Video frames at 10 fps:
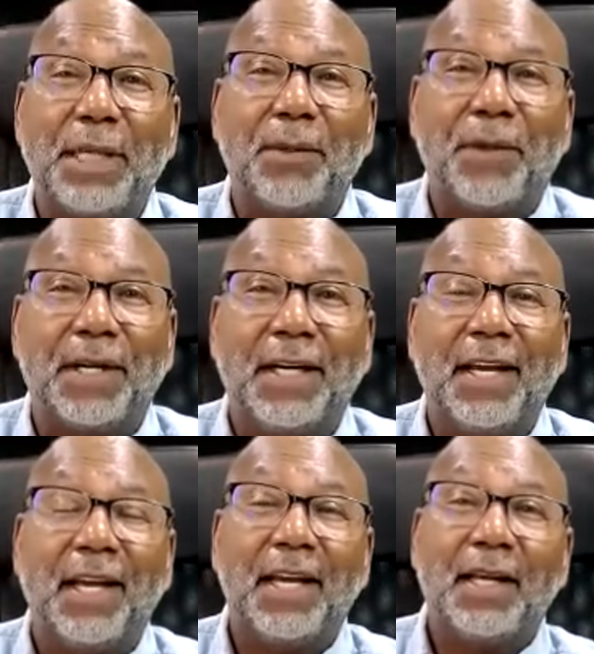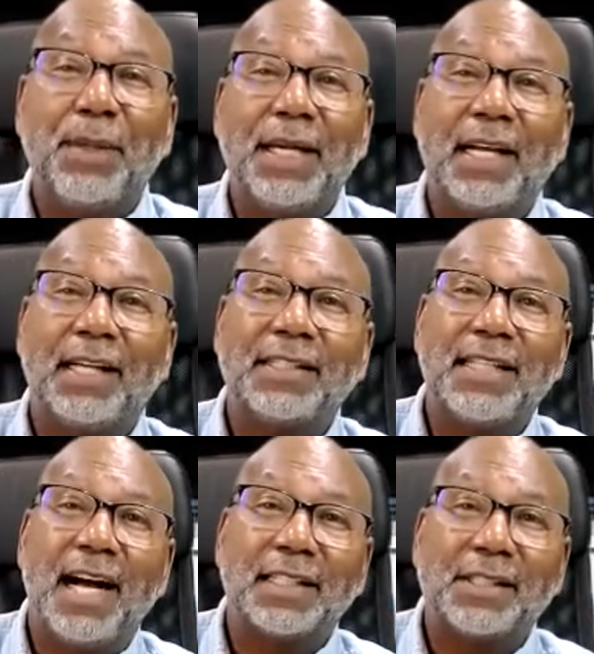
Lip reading: anywhere, because Dr.